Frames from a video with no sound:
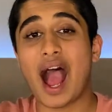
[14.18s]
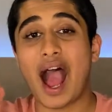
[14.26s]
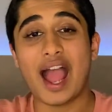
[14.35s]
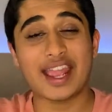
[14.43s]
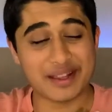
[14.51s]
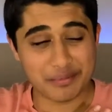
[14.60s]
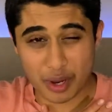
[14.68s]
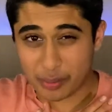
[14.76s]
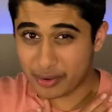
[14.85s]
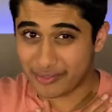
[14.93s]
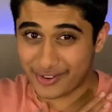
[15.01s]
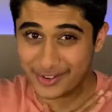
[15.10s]
I am not
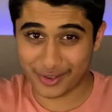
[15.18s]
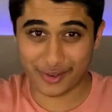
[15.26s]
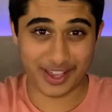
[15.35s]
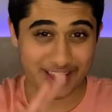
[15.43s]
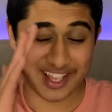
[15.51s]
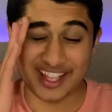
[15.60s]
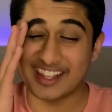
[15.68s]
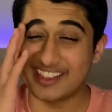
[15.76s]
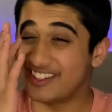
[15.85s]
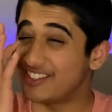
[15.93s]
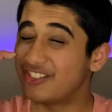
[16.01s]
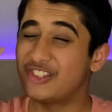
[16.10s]
perfect, okay?
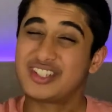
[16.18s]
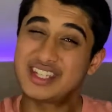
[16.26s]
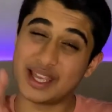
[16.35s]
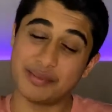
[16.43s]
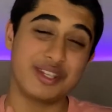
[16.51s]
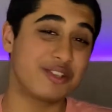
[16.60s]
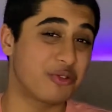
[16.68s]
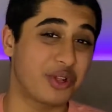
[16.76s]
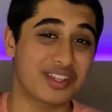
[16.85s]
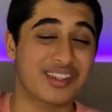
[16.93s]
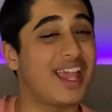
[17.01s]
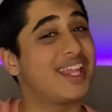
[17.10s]
These are just tips and
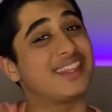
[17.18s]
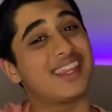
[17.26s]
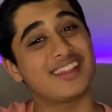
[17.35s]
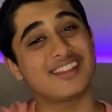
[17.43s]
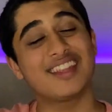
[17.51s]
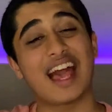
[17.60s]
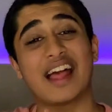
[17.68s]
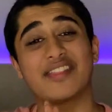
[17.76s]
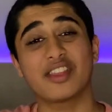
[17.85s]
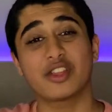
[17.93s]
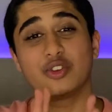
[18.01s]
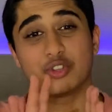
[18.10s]
tricks and things I
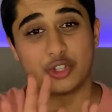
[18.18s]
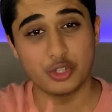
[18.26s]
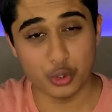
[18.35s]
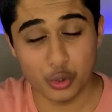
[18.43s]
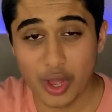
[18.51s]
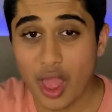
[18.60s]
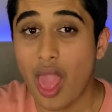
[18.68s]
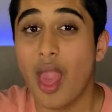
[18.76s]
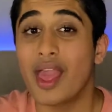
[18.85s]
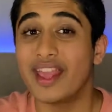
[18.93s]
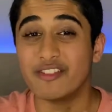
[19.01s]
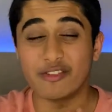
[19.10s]
think you should do.
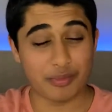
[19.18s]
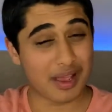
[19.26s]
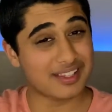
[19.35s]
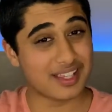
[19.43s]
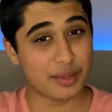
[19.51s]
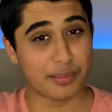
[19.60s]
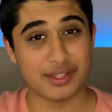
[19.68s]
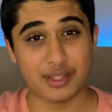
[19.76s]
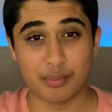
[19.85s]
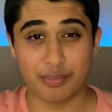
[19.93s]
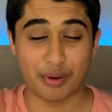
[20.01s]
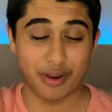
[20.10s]
Even my setup
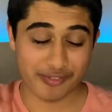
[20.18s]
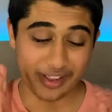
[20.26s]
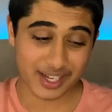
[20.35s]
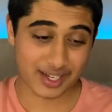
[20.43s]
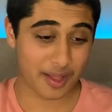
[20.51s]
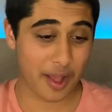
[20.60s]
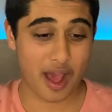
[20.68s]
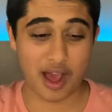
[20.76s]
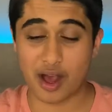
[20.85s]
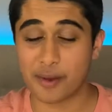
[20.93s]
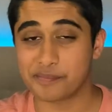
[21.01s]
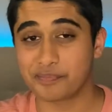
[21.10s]
isn't perfect,
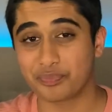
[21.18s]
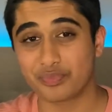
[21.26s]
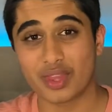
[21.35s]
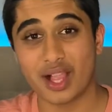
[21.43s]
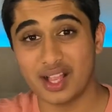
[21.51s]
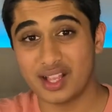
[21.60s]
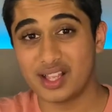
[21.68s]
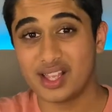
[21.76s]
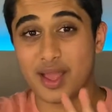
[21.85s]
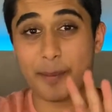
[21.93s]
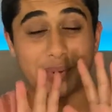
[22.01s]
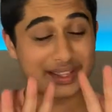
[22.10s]

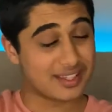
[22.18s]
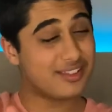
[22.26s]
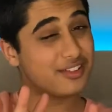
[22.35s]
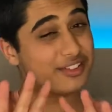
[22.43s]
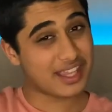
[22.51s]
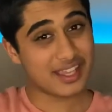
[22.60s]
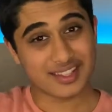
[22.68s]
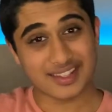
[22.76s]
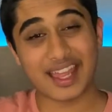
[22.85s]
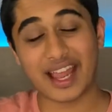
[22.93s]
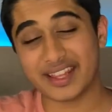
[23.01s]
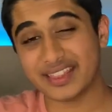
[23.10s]
but these are things
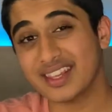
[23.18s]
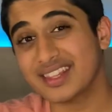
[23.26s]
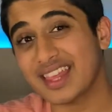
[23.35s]
that I think